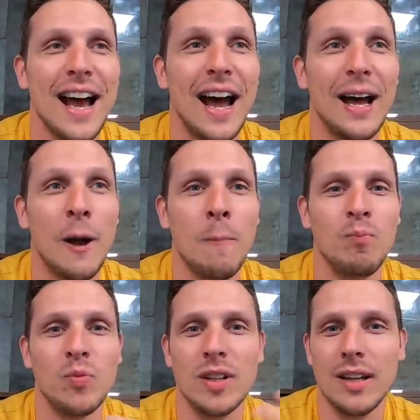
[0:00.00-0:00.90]

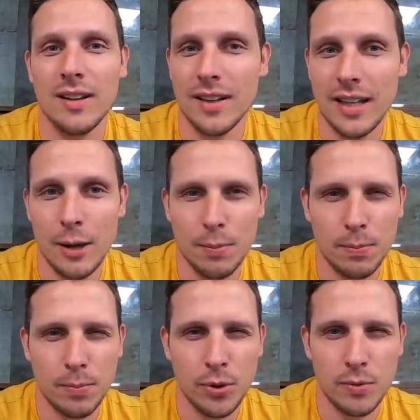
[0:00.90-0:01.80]
And the
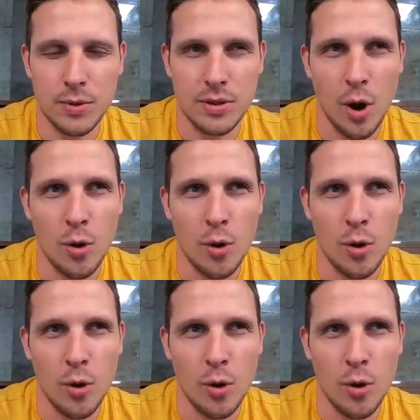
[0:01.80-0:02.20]
airport was